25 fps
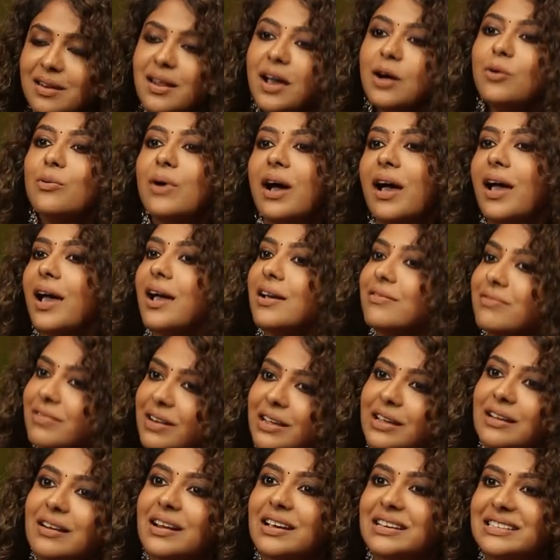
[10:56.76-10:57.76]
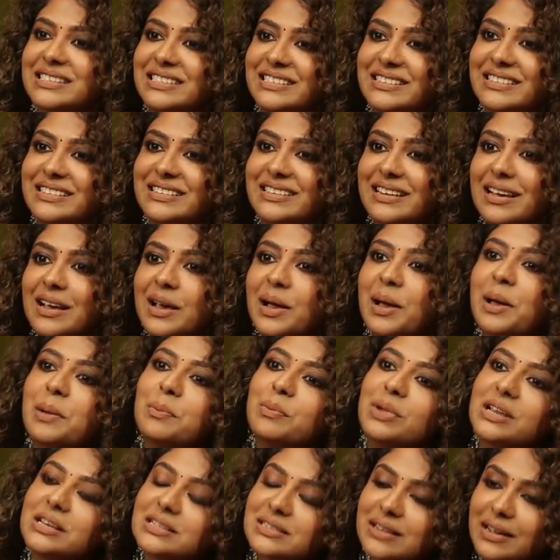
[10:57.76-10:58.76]
Now I have realized it
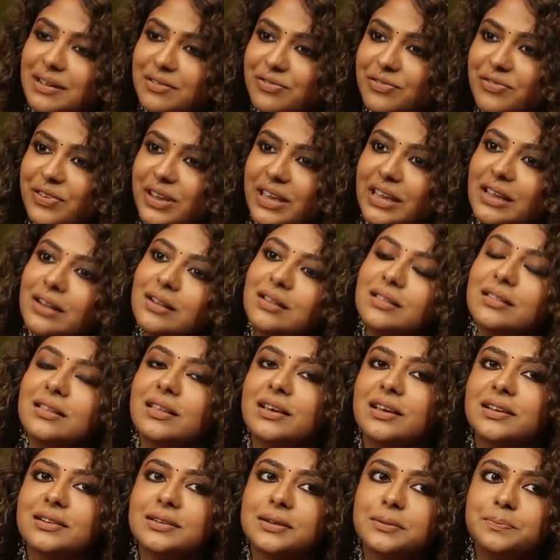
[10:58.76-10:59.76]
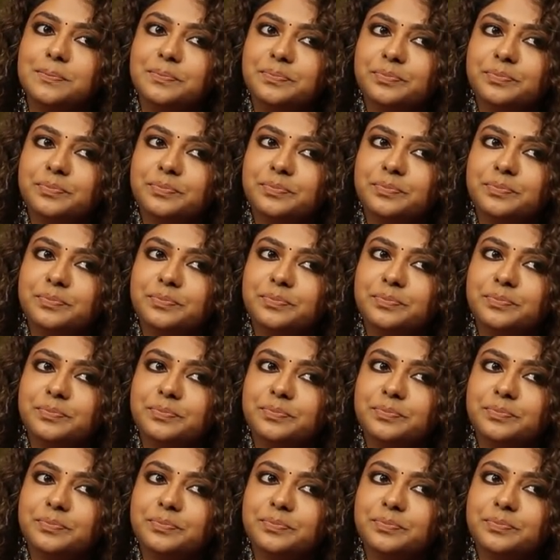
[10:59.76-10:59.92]
because I feel that